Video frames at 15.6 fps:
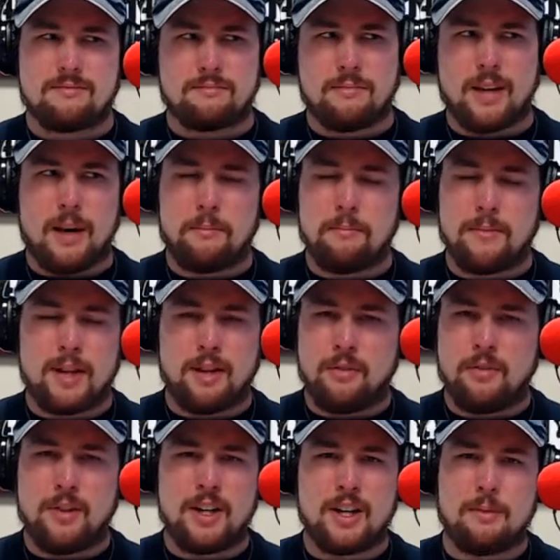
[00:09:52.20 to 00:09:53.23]
um, a
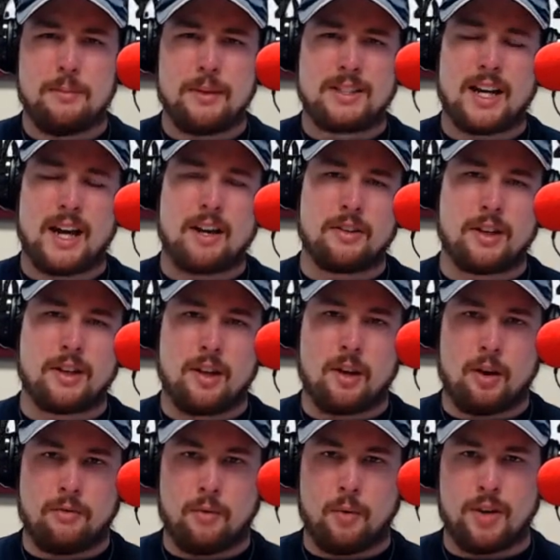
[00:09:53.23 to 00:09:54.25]
defeated mentality in
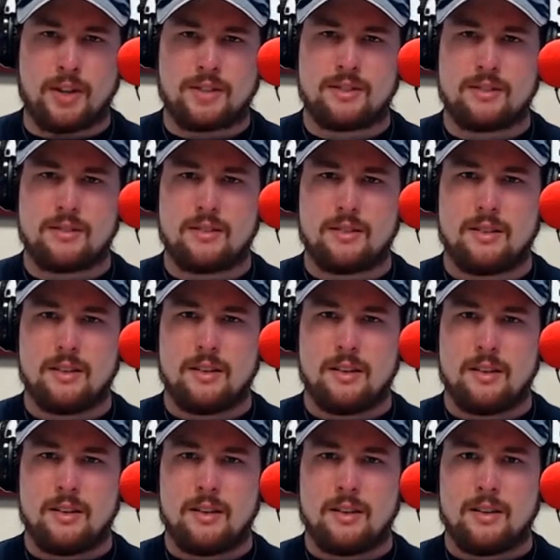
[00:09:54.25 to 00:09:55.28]
our voice.
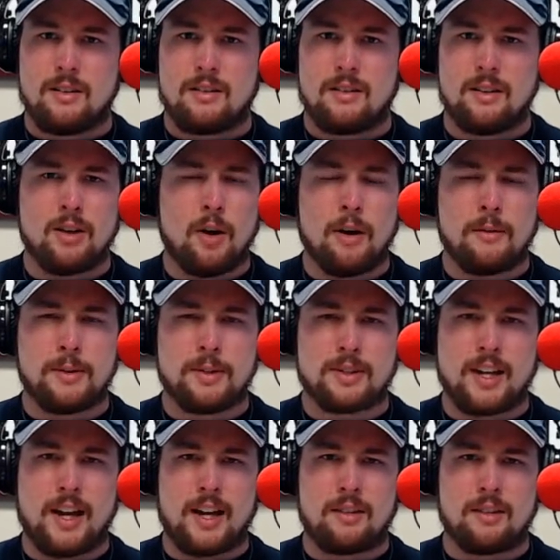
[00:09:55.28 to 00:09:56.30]
You know,
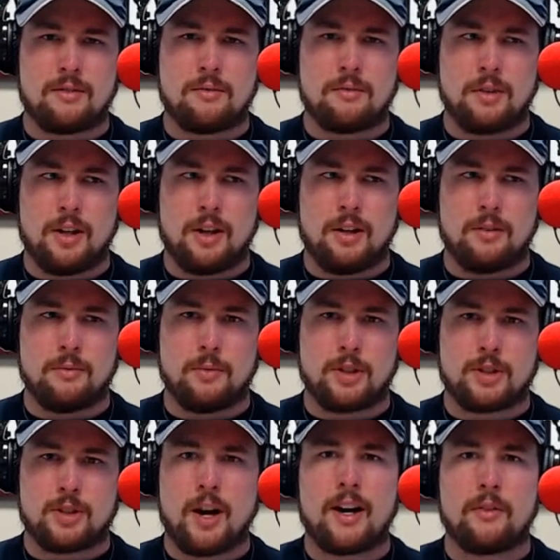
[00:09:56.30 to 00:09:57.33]
almost like, well, we
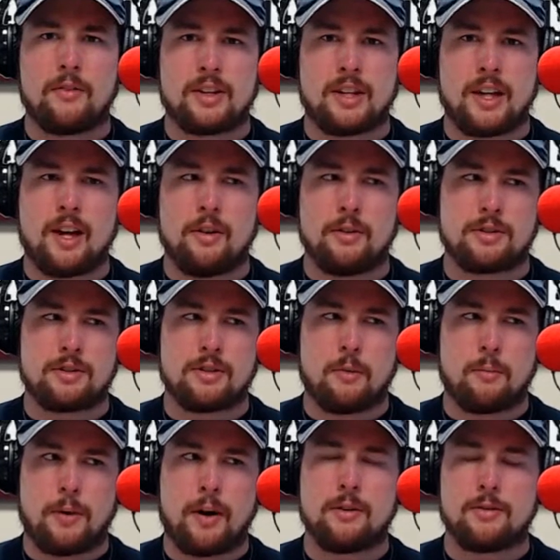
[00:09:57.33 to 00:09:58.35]
tried everything else, so
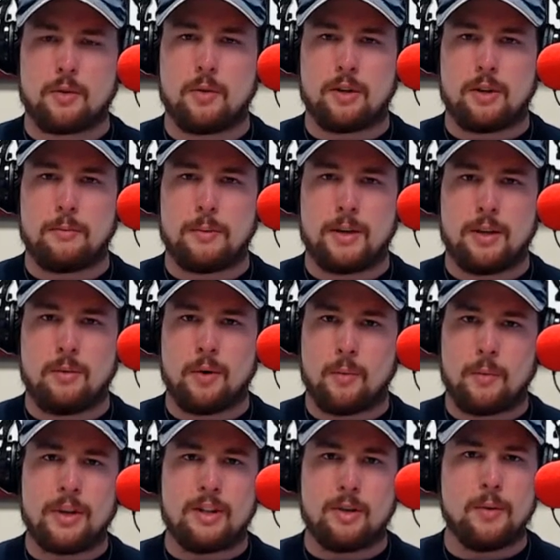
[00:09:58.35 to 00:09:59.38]
prayer is going to be what
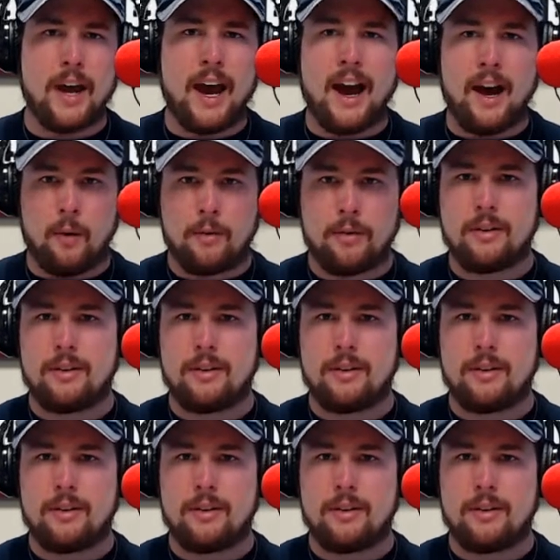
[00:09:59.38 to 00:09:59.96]
we do now.